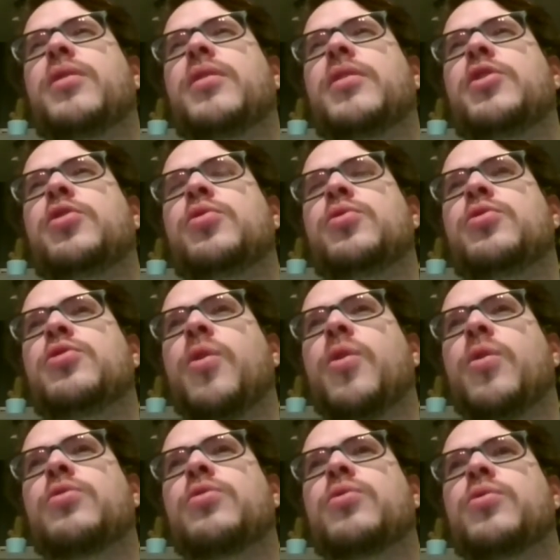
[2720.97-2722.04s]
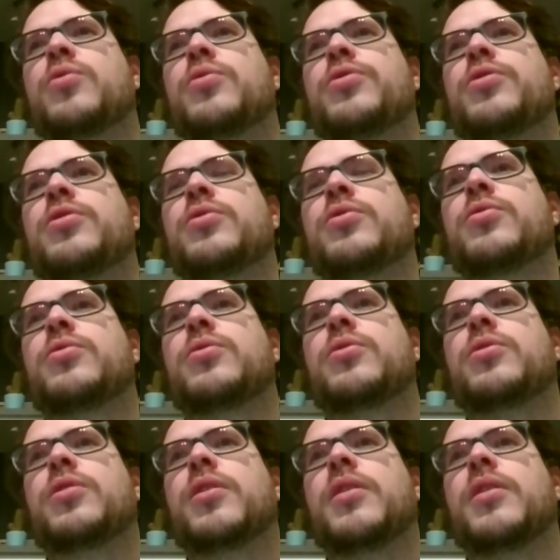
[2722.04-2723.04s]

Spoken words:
use old rules to